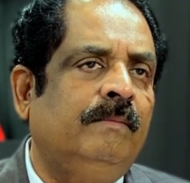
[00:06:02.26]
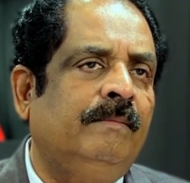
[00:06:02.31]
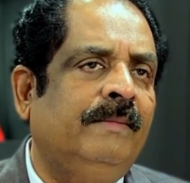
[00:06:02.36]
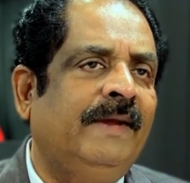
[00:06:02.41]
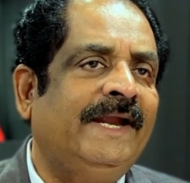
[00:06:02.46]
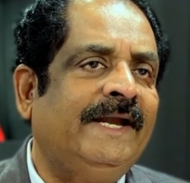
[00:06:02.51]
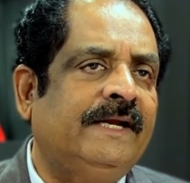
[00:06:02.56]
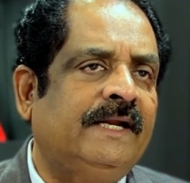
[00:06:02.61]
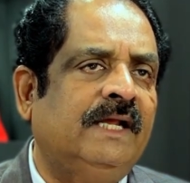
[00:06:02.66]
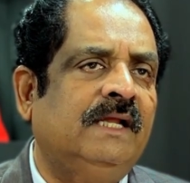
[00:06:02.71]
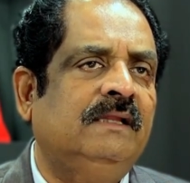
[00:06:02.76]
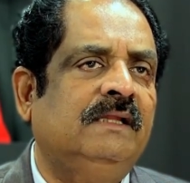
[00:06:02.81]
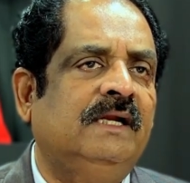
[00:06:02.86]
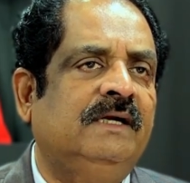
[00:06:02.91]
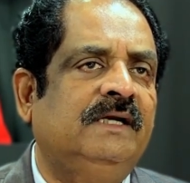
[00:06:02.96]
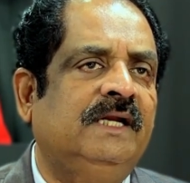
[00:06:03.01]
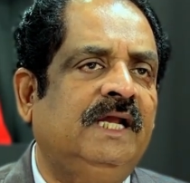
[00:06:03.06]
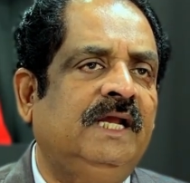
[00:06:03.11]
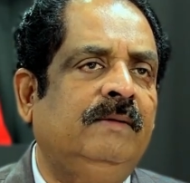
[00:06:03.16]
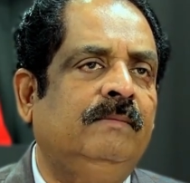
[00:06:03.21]
maintain the
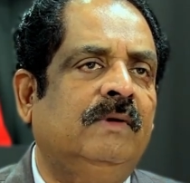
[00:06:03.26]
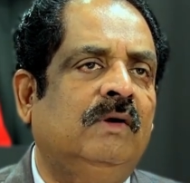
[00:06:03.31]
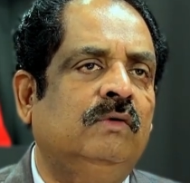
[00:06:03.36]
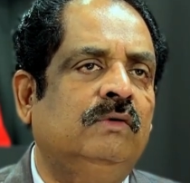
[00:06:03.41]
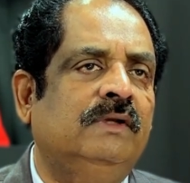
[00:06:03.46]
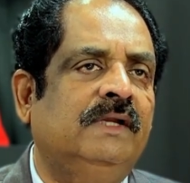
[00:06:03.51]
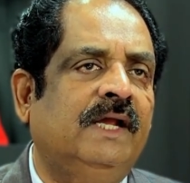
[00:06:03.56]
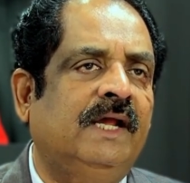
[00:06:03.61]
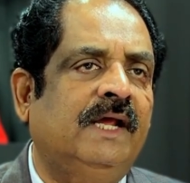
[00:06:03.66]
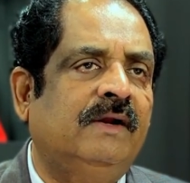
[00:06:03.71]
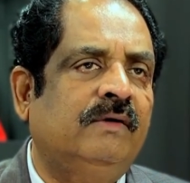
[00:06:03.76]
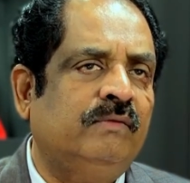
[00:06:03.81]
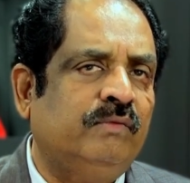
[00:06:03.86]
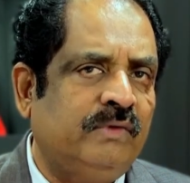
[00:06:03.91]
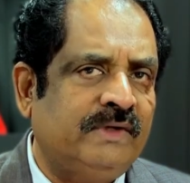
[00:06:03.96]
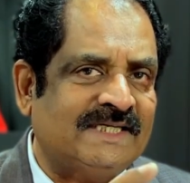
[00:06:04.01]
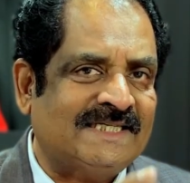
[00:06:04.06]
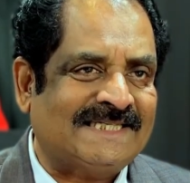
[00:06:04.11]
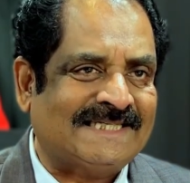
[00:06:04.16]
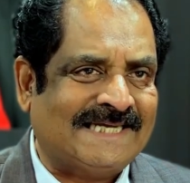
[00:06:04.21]
team out there
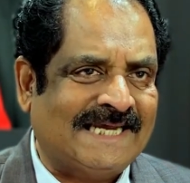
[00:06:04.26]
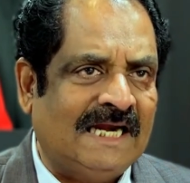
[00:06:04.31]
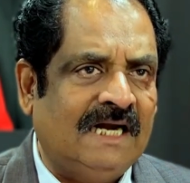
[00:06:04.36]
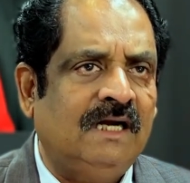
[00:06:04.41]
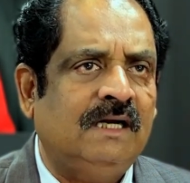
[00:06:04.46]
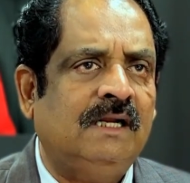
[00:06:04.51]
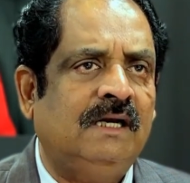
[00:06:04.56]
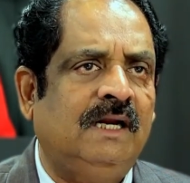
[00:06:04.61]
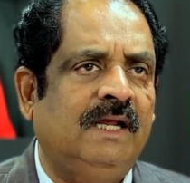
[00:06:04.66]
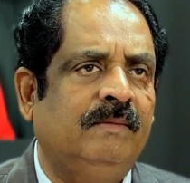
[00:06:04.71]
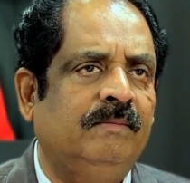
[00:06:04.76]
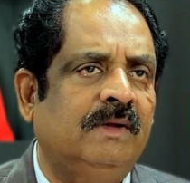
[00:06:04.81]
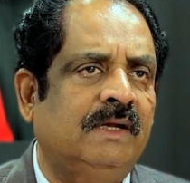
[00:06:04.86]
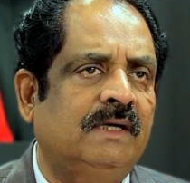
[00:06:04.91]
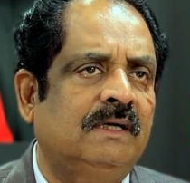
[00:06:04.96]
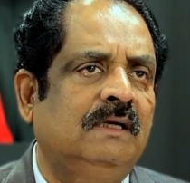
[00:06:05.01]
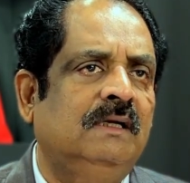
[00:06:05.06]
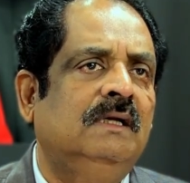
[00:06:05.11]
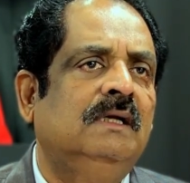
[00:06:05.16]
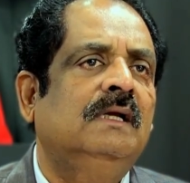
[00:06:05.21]
which is skilled labor
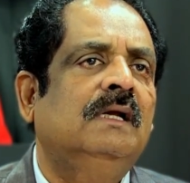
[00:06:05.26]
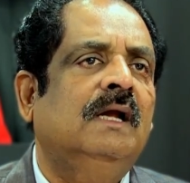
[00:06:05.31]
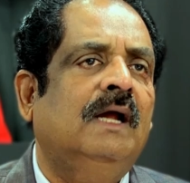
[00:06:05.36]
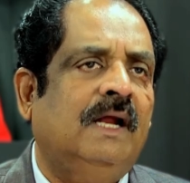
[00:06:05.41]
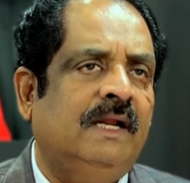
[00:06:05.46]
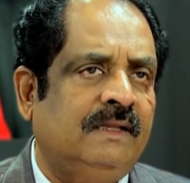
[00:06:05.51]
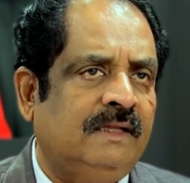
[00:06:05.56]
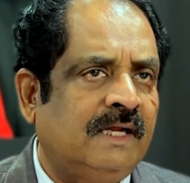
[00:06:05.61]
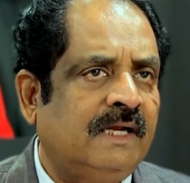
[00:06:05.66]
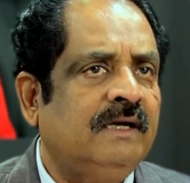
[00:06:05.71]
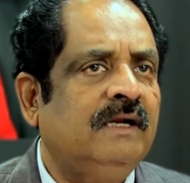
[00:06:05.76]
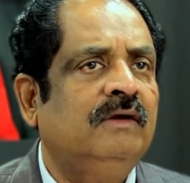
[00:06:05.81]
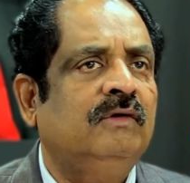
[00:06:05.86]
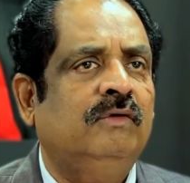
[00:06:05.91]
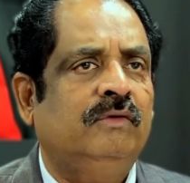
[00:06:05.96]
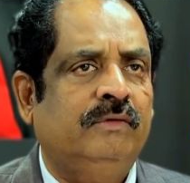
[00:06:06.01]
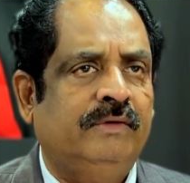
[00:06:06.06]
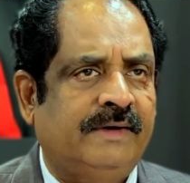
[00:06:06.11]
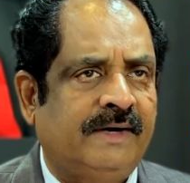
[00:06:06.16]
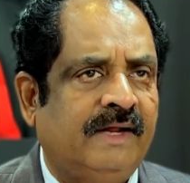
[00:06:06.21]
and then,
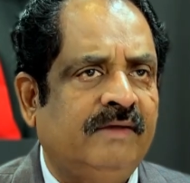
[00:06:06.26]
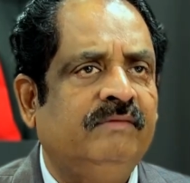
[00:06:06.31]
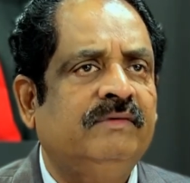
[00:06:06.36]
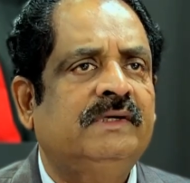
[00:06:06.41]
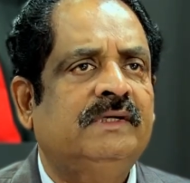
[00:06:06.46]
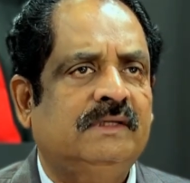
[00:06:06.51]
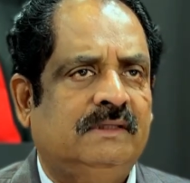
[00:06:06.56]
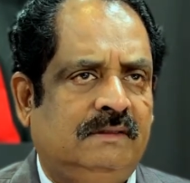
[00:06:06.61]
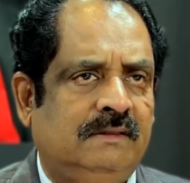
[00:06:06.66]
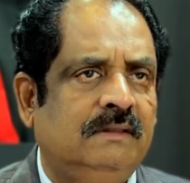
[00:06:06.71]
drive it.